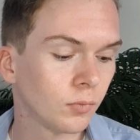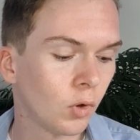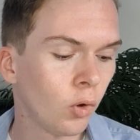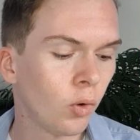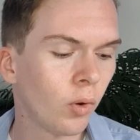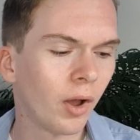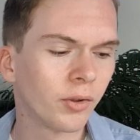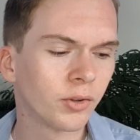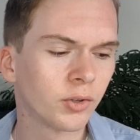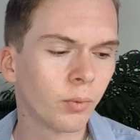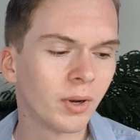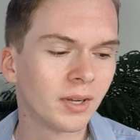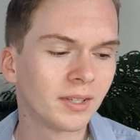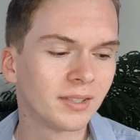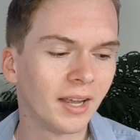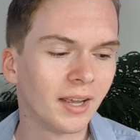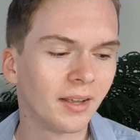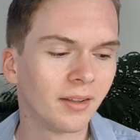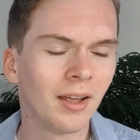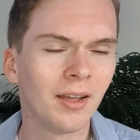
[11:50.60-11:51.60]
Oh, I also want to
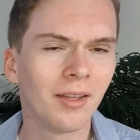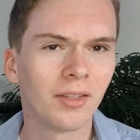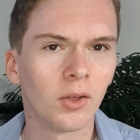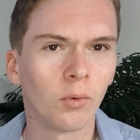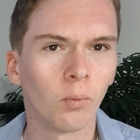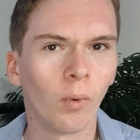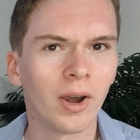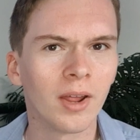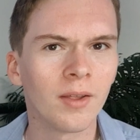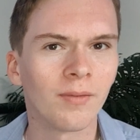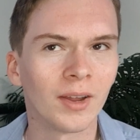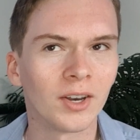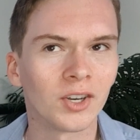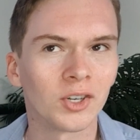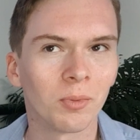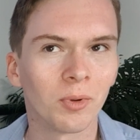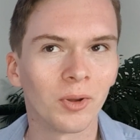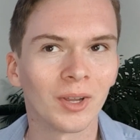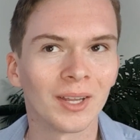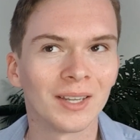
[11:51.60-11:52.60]
say, the one
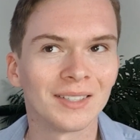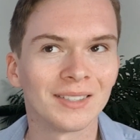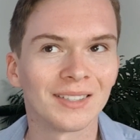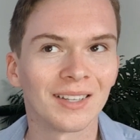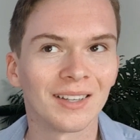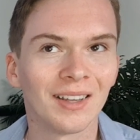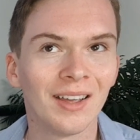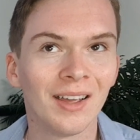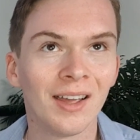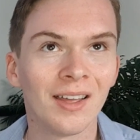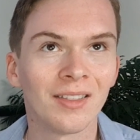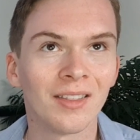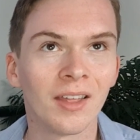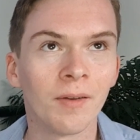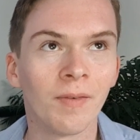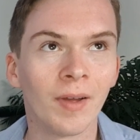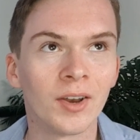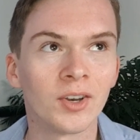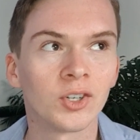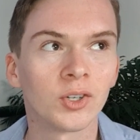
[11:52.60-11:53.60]
adventure book is The
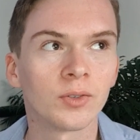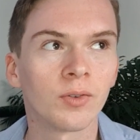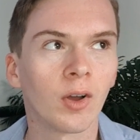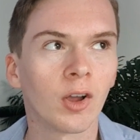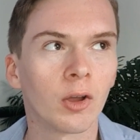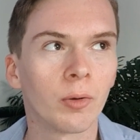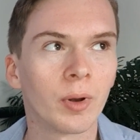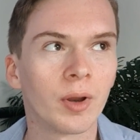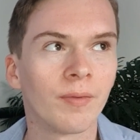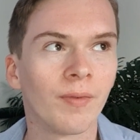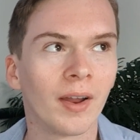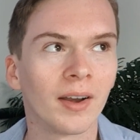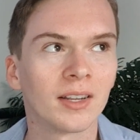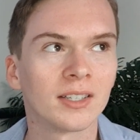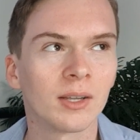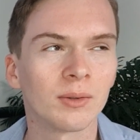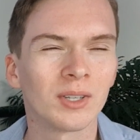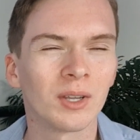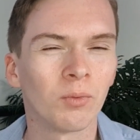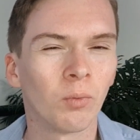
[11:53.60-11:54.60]
Adventures of Huckleberry Finn,
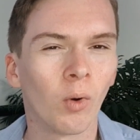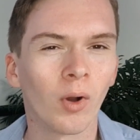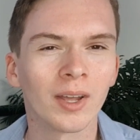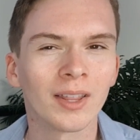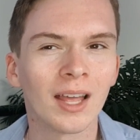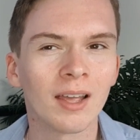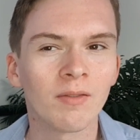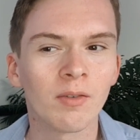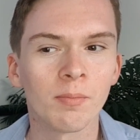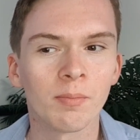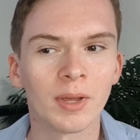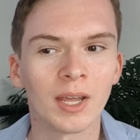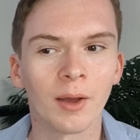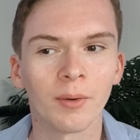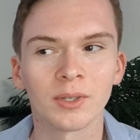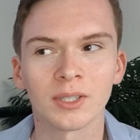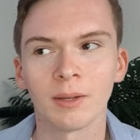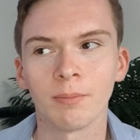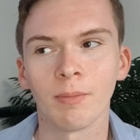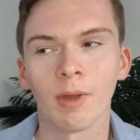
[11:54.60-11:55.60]
because I was like, what could that even be? I
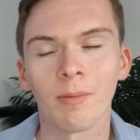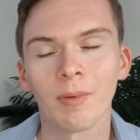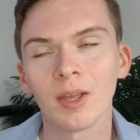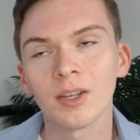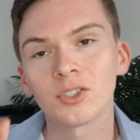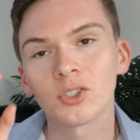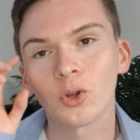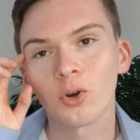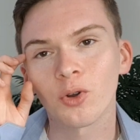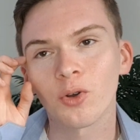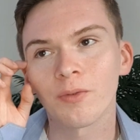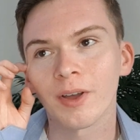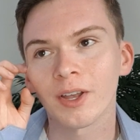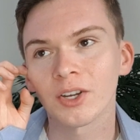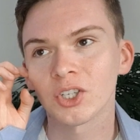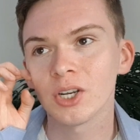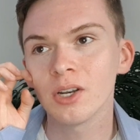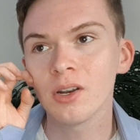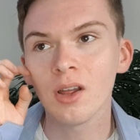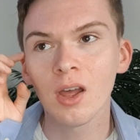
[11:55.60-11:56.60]
was like, maybe historical
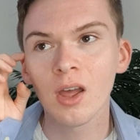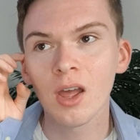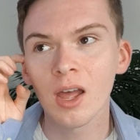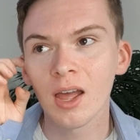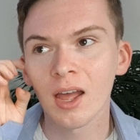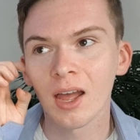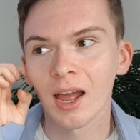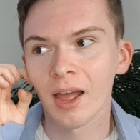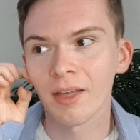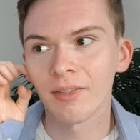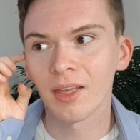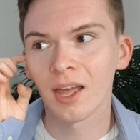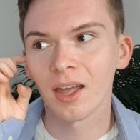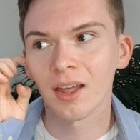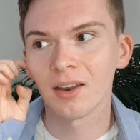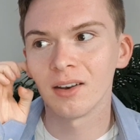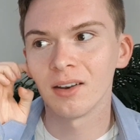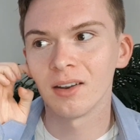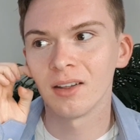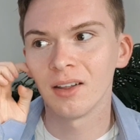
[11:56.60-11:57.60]
fiction? And
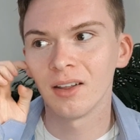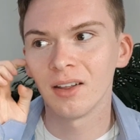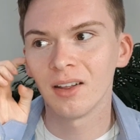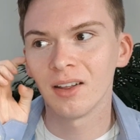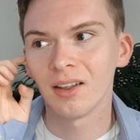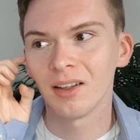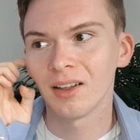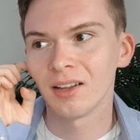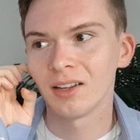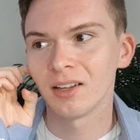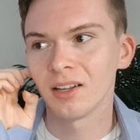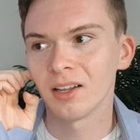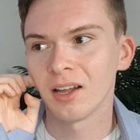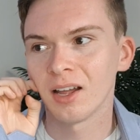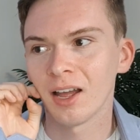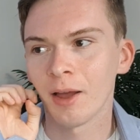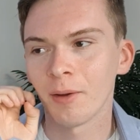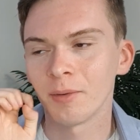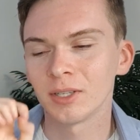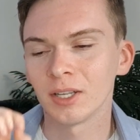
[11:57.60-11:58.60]
then
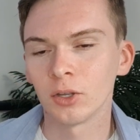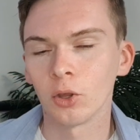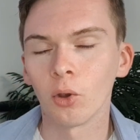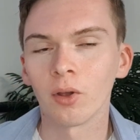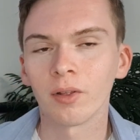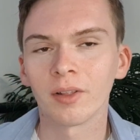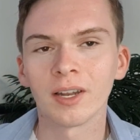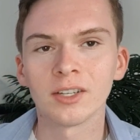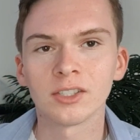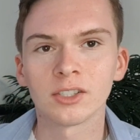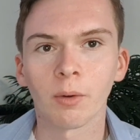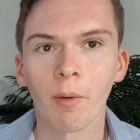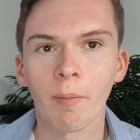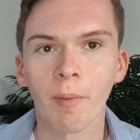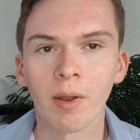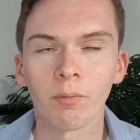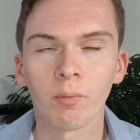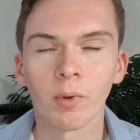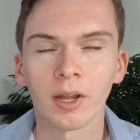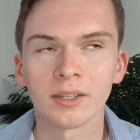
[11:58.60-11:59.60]
I was like googling, and someone
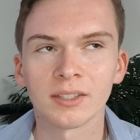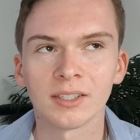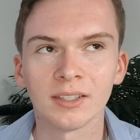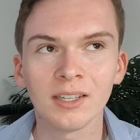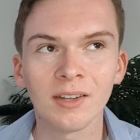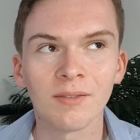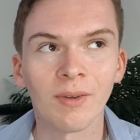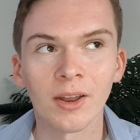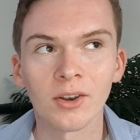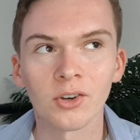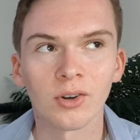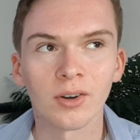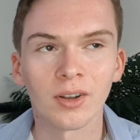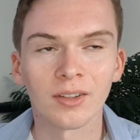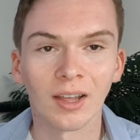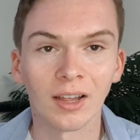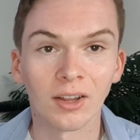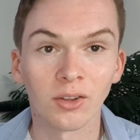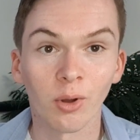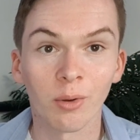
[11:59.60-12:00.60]
went, well, it says adventure in
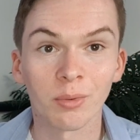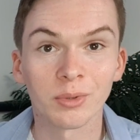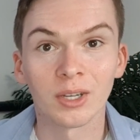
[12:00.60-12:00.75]
the title.